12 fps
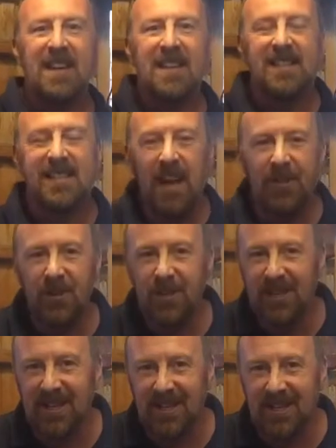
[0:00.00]
7
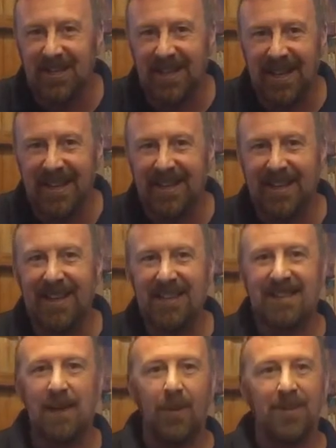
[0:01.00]
years in
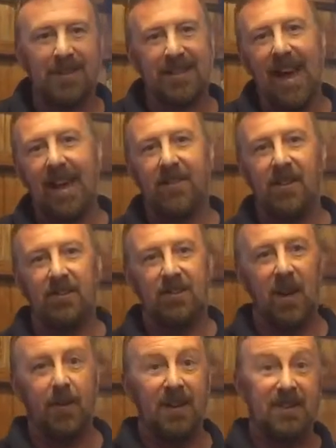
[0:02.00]
someone's garage.
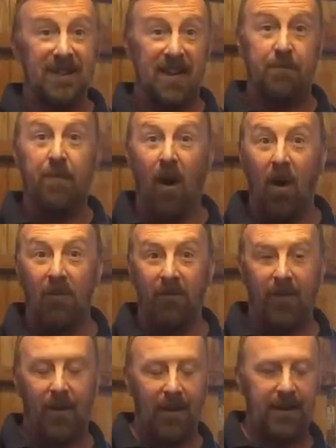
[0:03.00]
I mean, it's nearly a barn
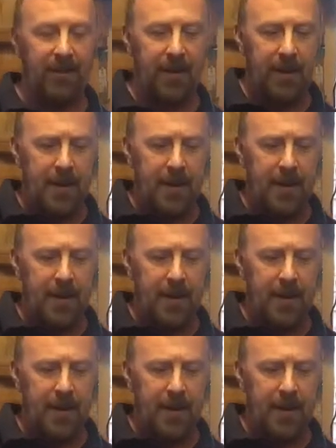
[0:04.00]
find.